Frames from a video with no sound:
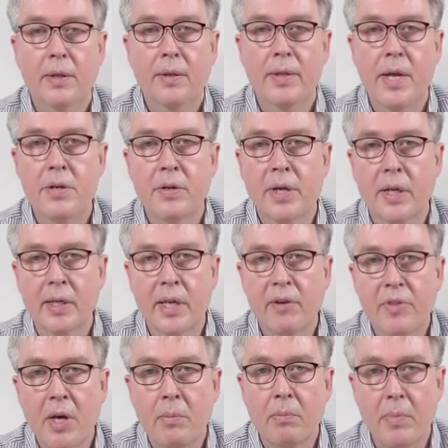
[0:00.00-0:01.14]
then you can give
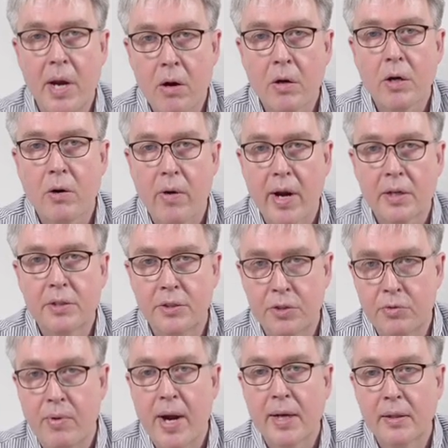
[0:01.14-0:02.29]
them error correction
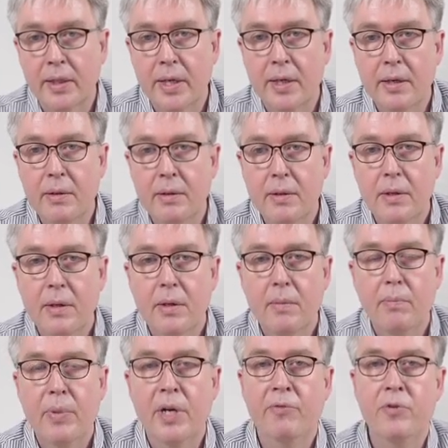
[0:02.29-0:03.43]
directly.
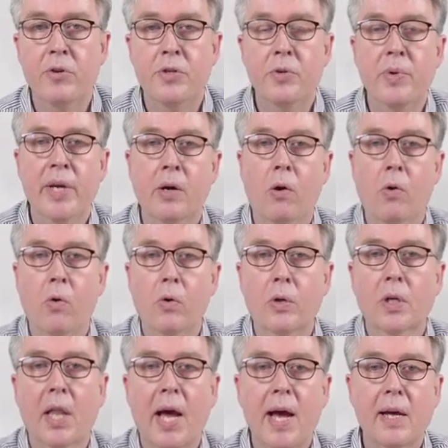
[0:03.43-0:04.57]
But if you're doing a whole
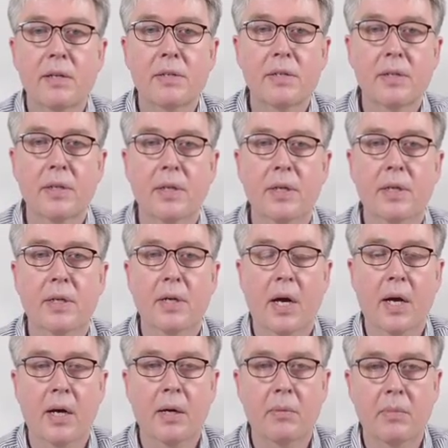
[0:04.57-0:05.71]
class,
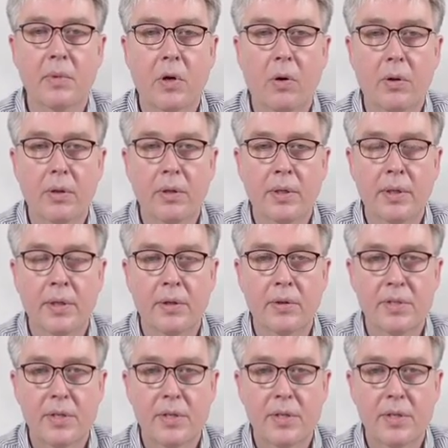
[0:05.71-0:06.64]
um, you know,